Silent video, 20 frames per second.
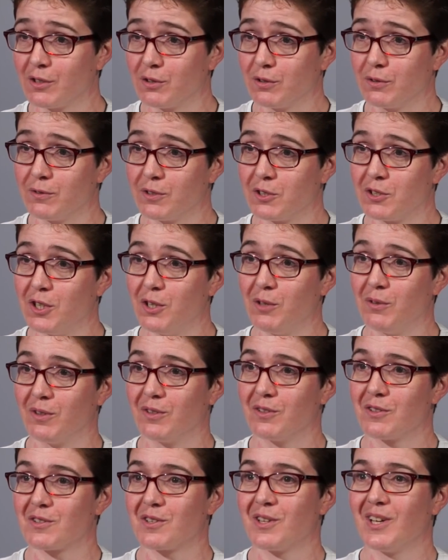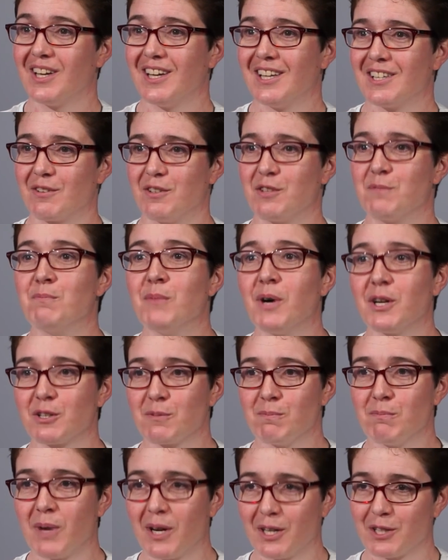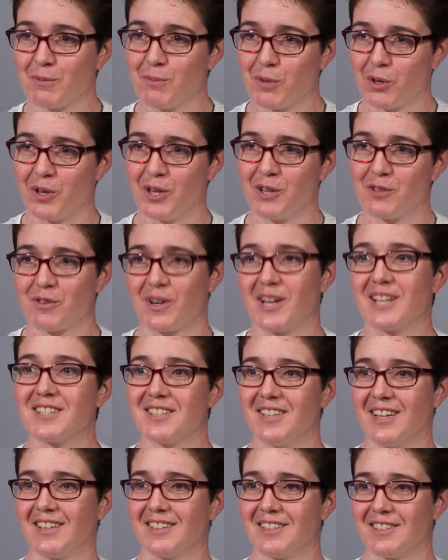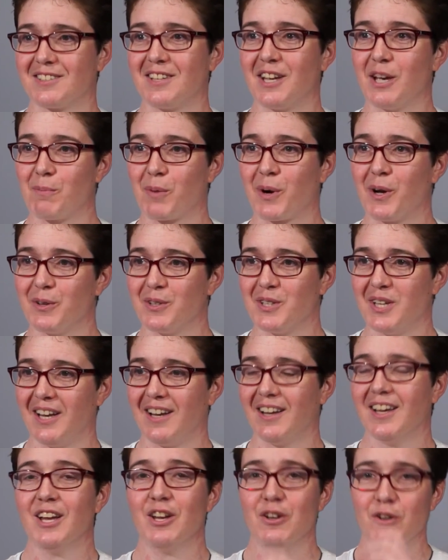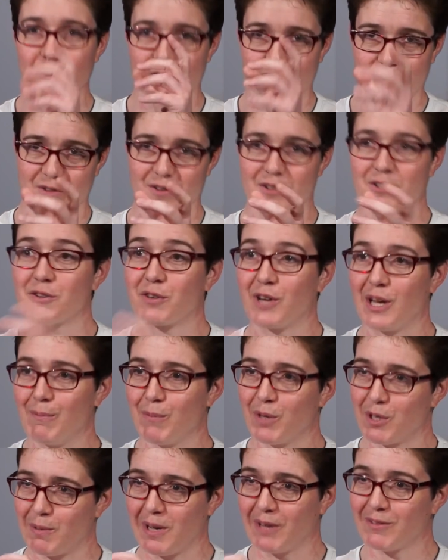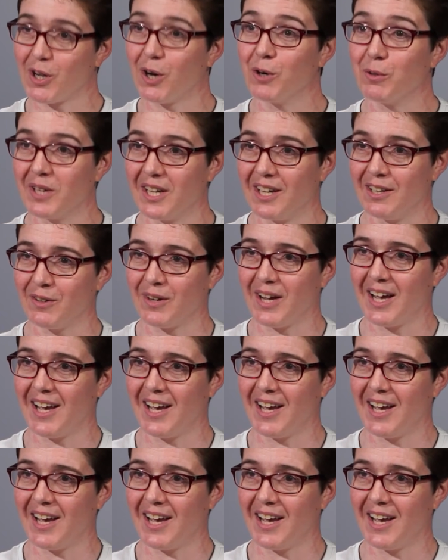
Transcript: tool for students. So it's much, much more interesting to see a protein not on a screen, but to be able to hold it in your